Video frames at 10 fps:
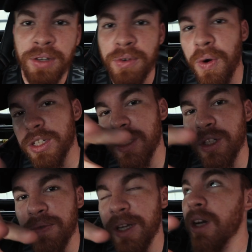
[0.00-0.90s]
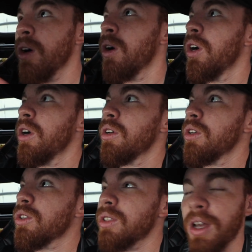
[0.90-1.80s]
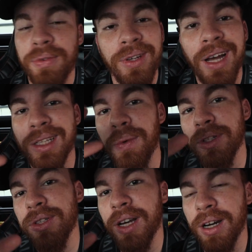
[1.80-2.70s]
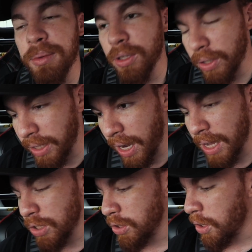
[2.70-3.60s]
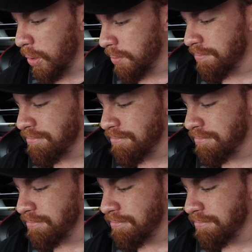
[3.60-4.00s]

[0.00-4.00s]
If you're watching this video, those are definitely not the ones you're gonna be looking at. So